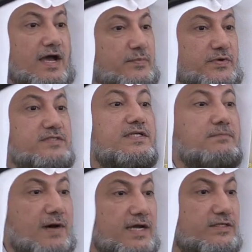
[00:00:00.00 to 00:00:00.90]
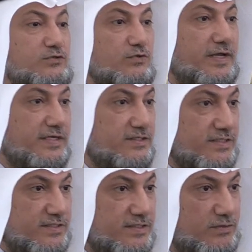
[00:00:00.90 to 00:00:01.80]
a person might do an
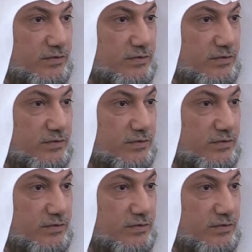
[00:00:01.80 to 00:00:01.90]
injustice